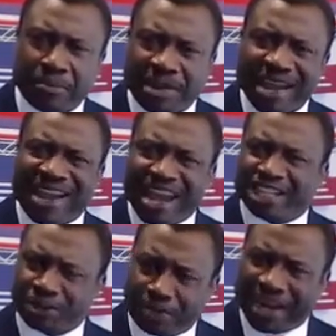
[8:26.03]
Biya
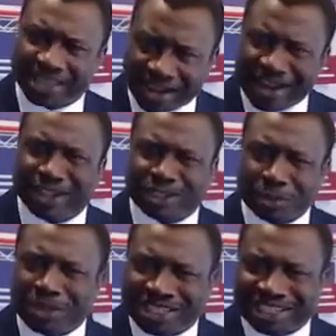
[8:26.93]
expect us to
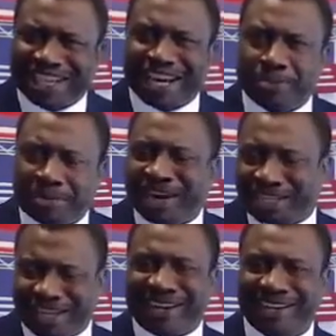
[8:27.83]
be
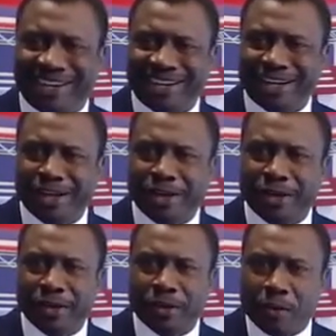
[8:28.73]
celebrating
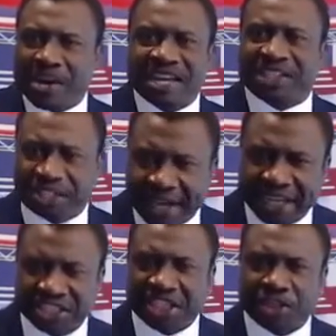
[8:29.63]
when he
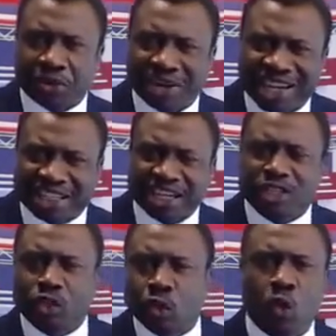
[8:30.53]
says he is
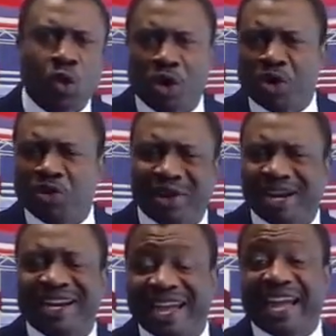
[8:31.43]
releasing
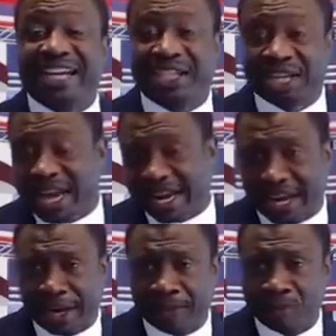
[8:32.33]

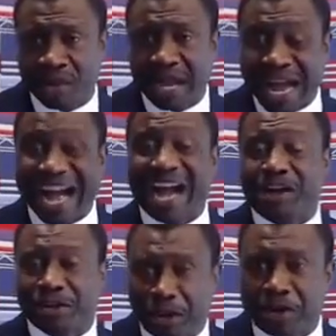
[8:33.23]
289
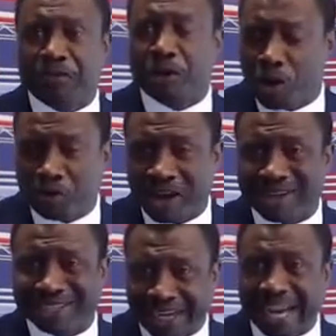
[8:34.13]
out of
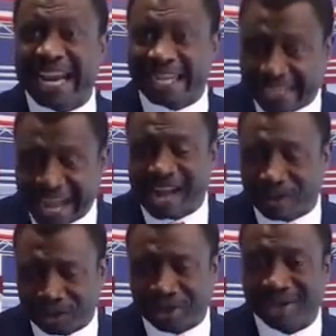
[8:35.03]
over
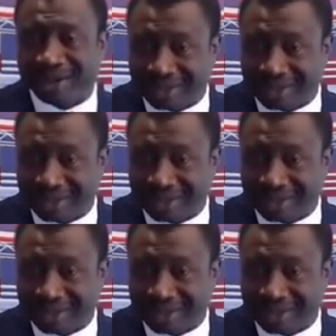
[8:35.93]
3,000